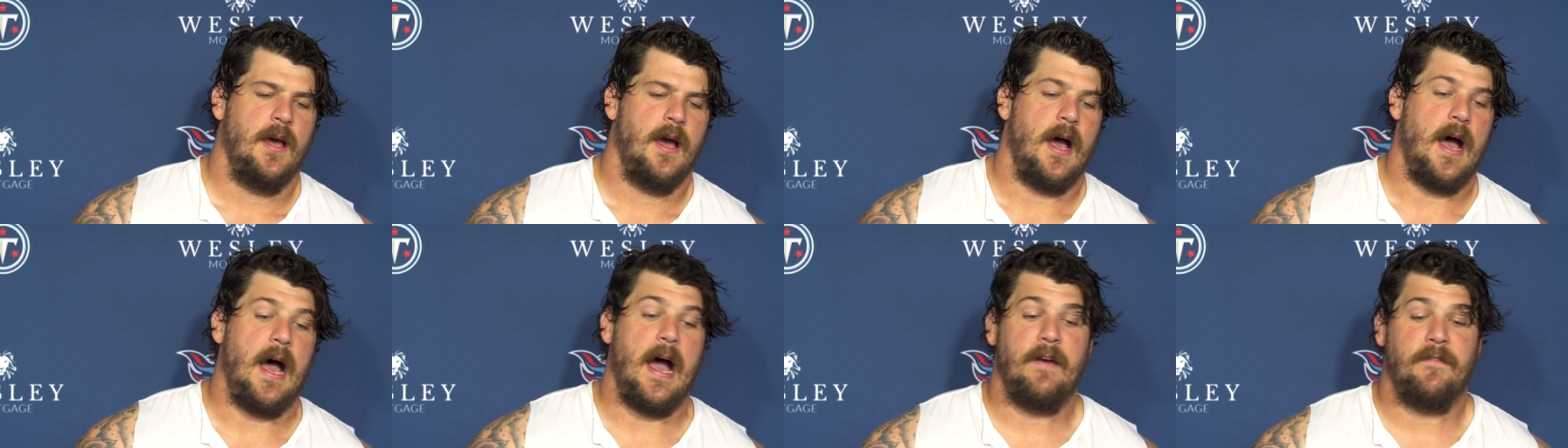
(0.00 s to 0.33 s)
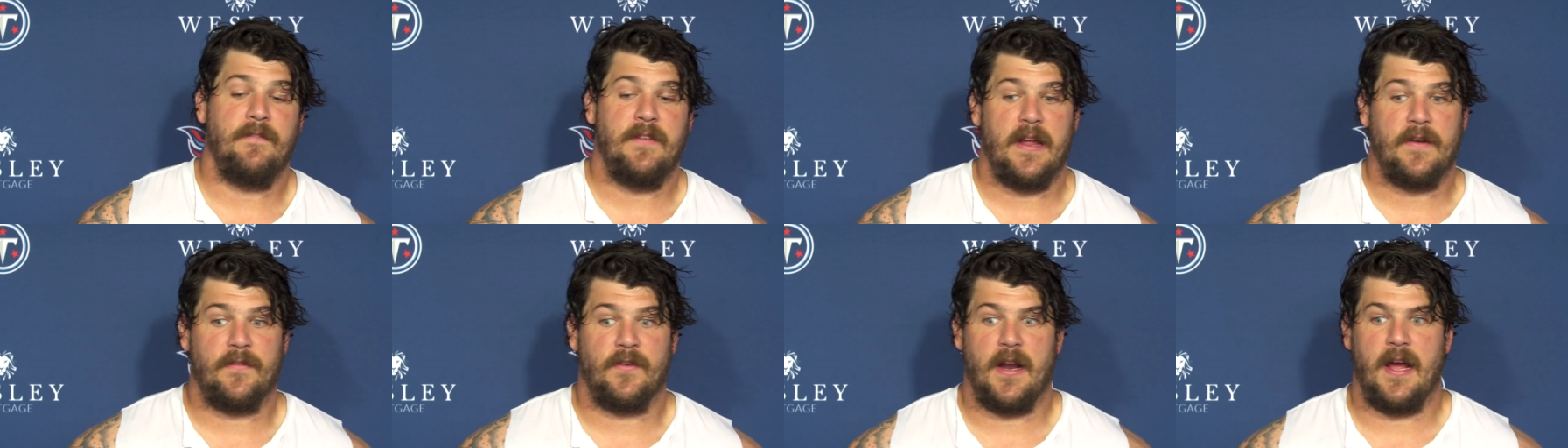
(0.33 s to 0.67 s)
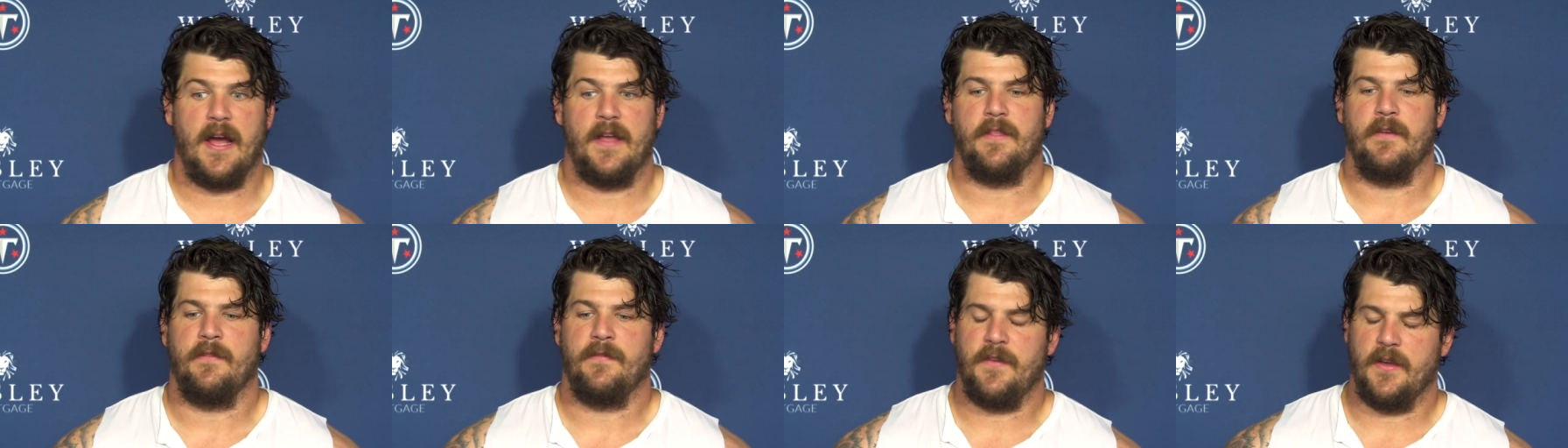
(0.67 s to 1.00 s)
I've never
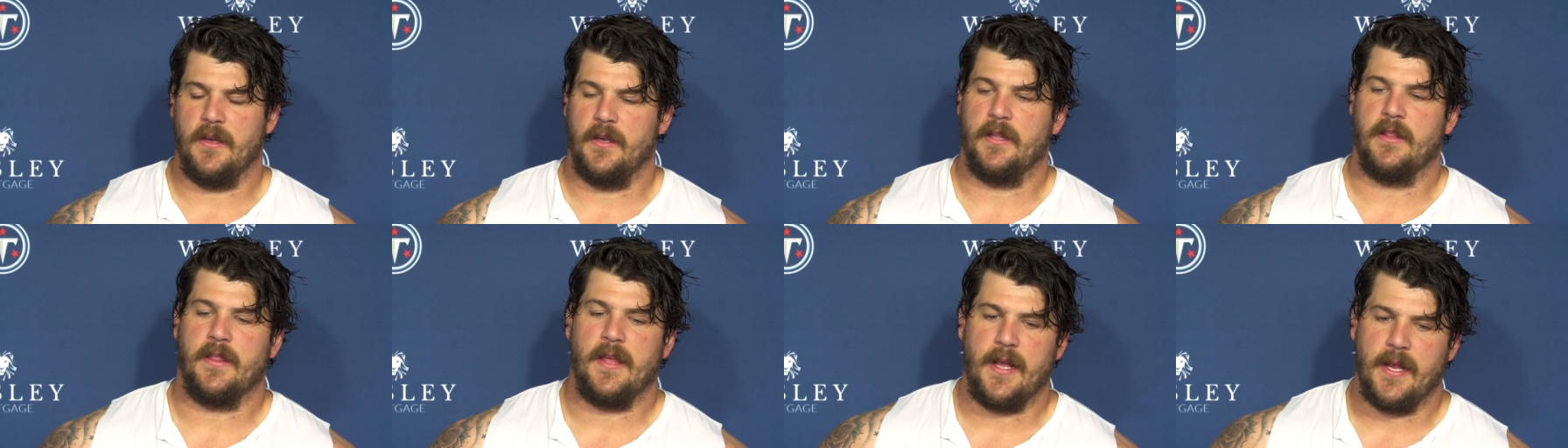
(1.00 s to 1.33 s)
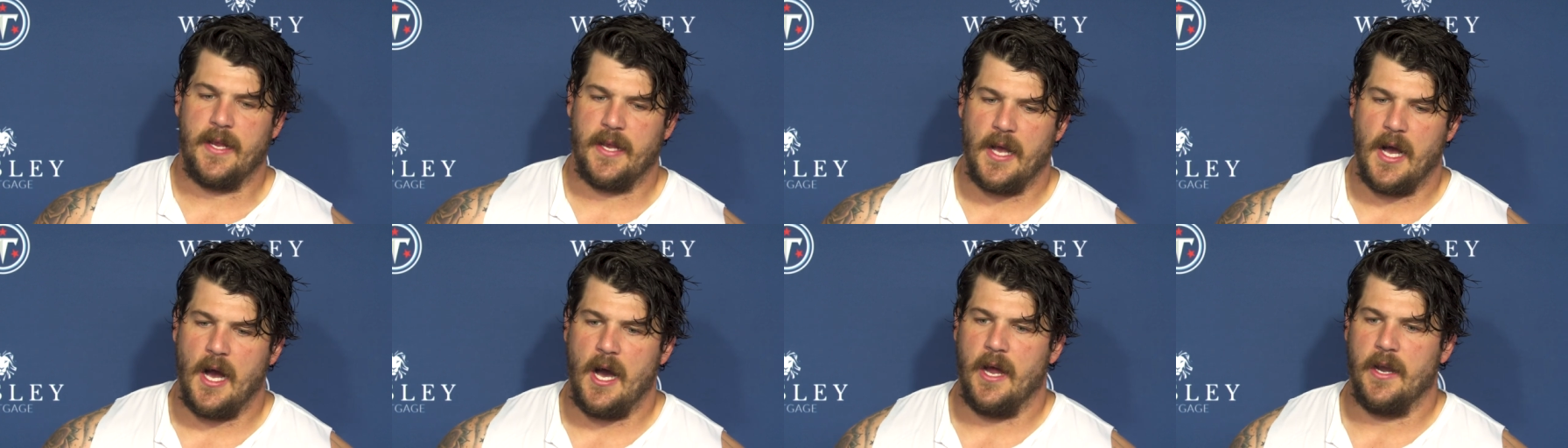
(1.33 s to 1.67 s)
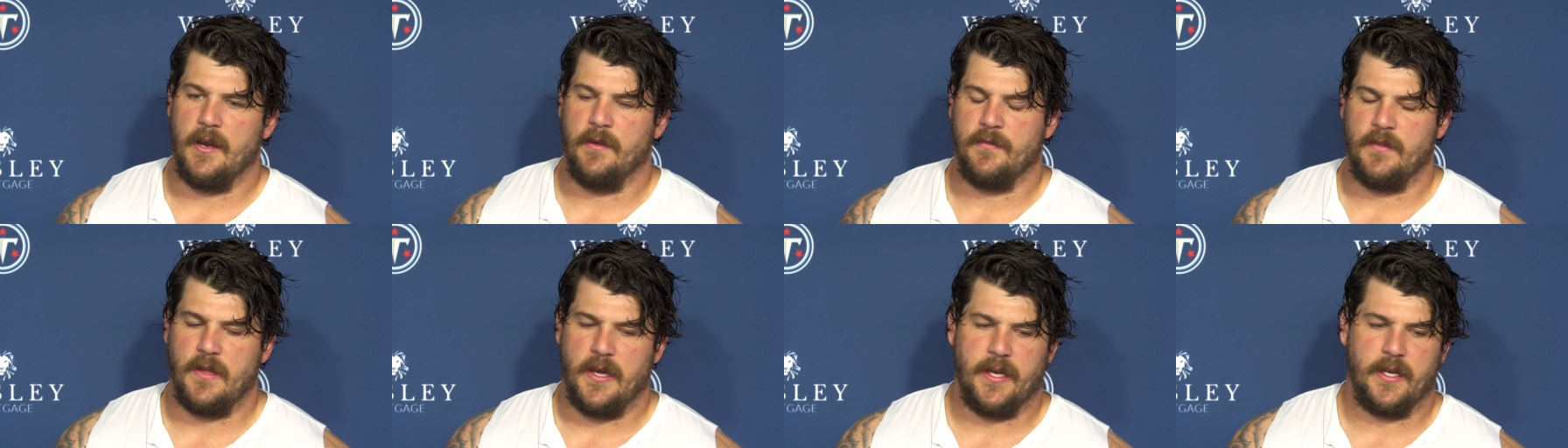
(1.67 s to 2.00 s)
had the feeling, thank God,
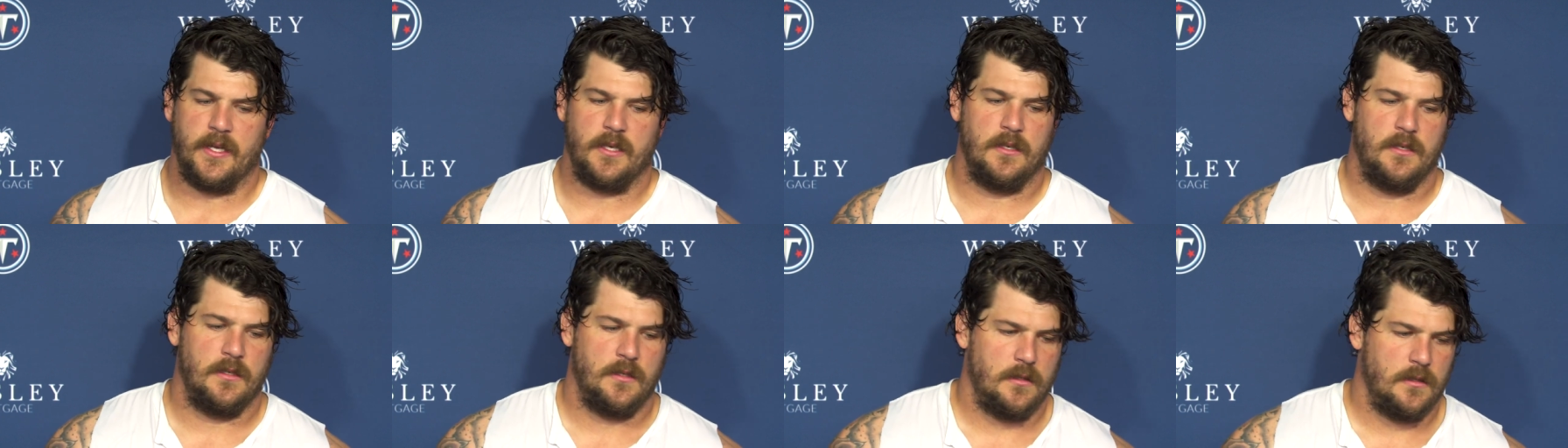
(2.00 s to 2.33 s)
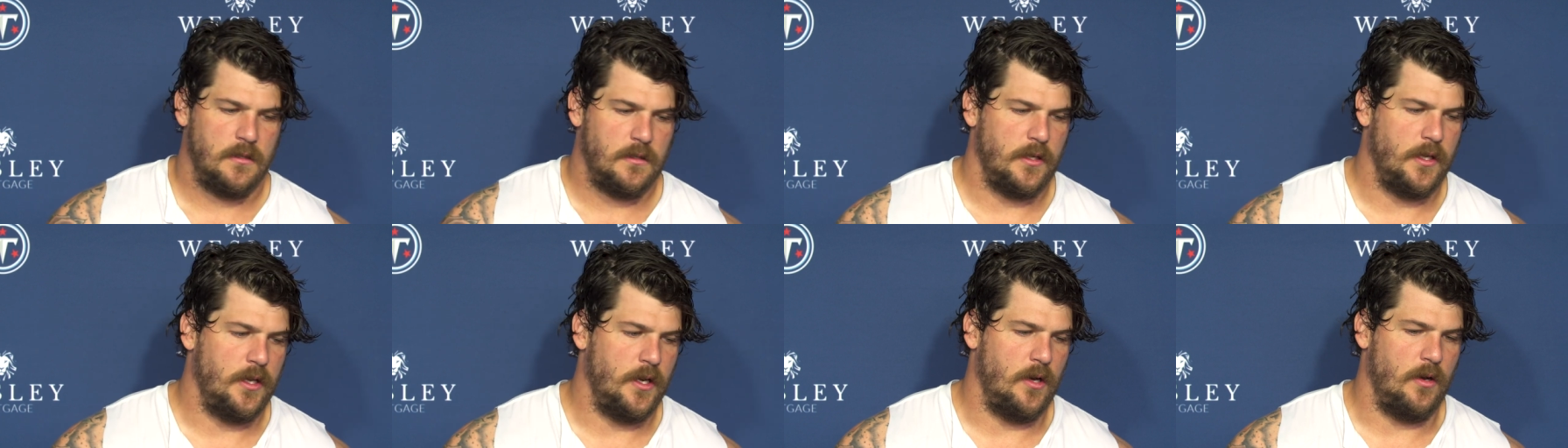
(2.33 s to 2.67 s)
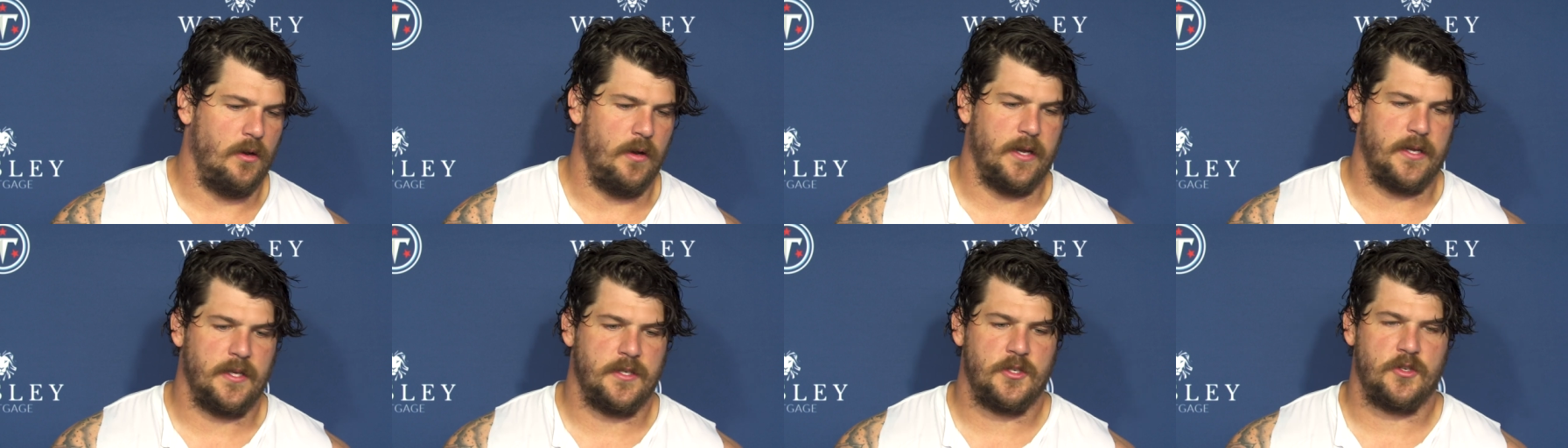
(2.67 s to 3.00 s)
of like, you
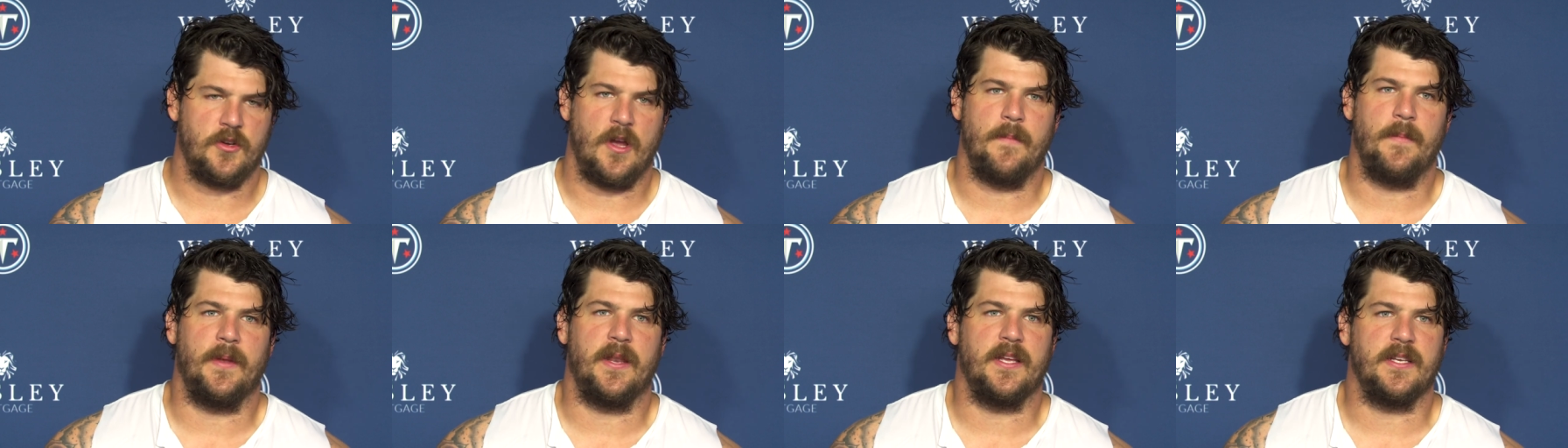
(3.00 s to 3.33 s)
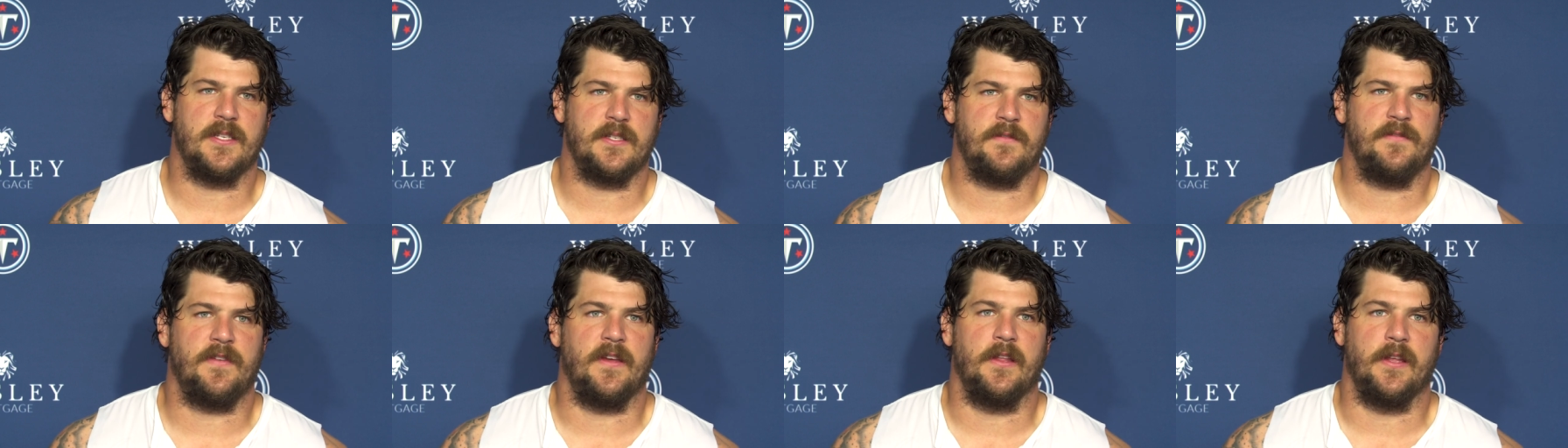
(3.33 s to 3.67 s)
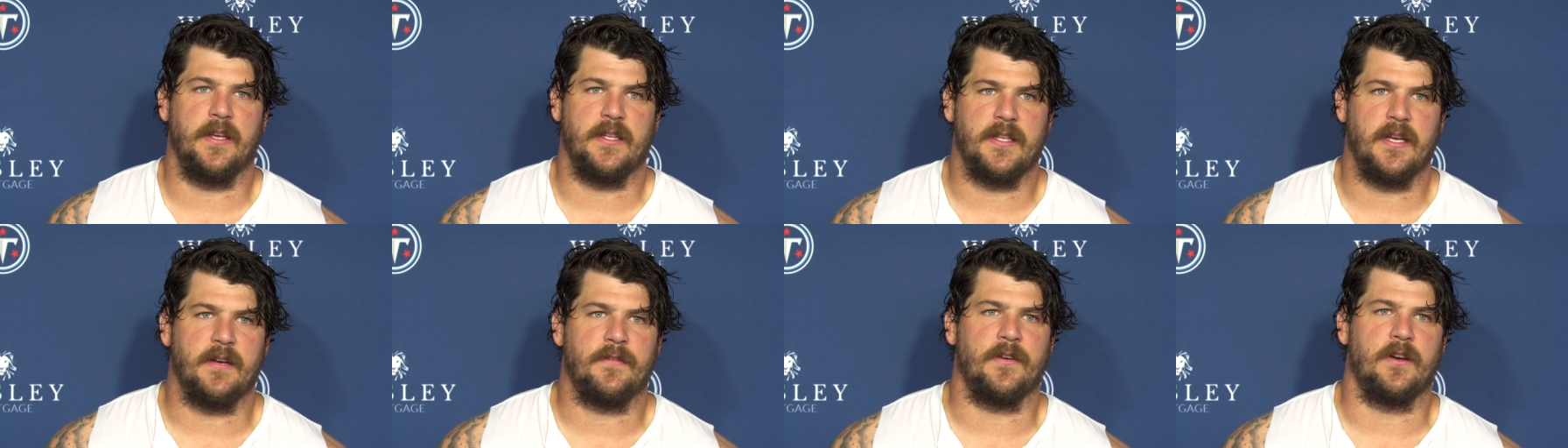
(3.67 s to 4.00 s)
know, extremities
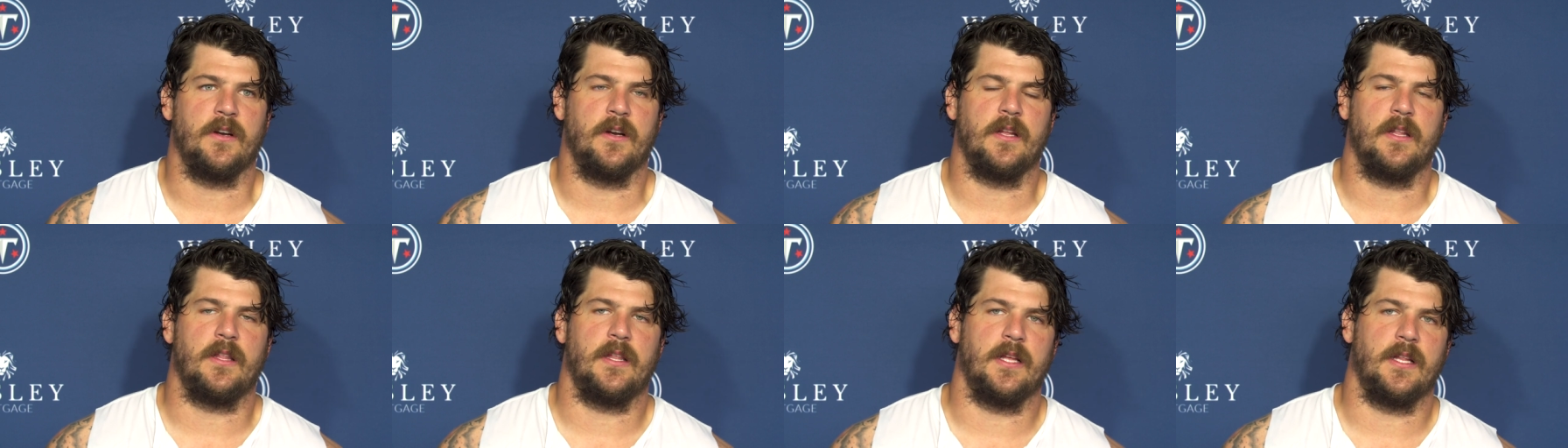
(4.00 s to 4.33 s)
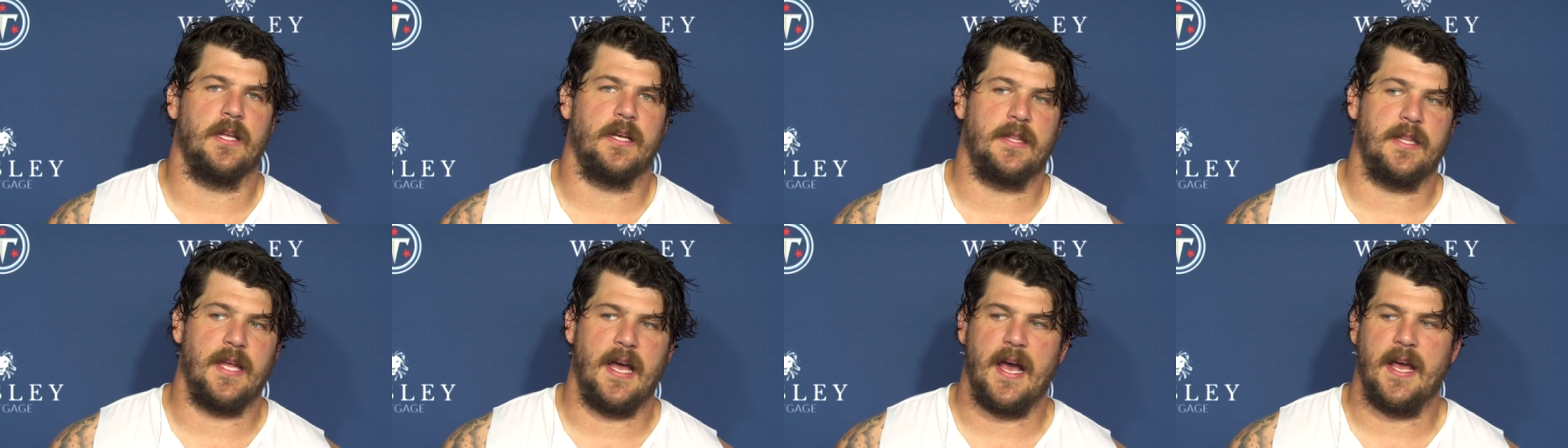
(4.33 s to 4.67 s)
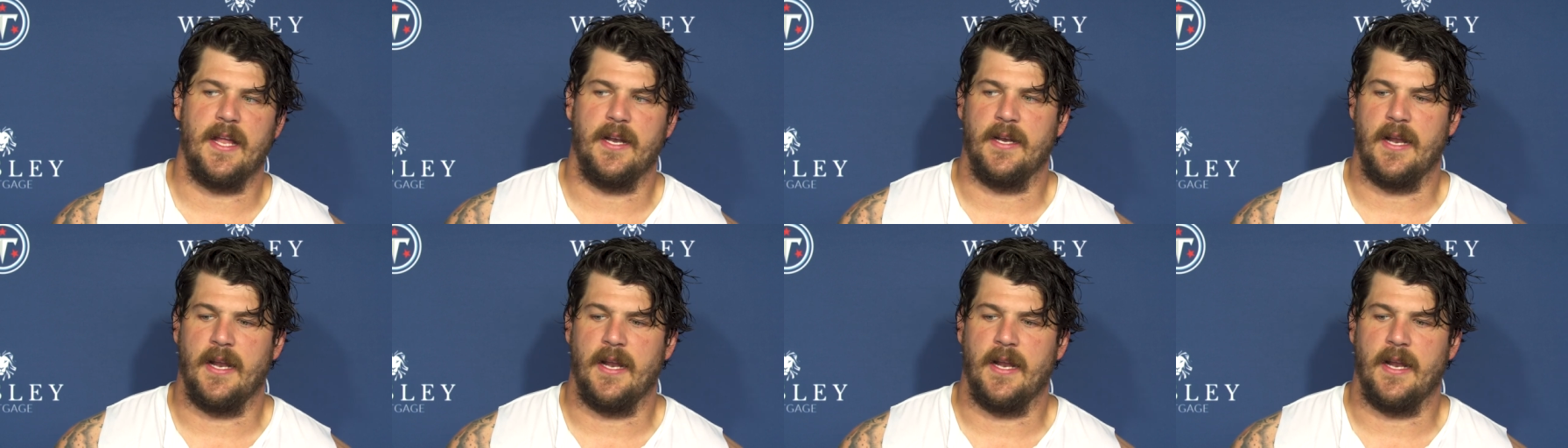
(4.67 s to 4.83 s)
feeling different or anything like that.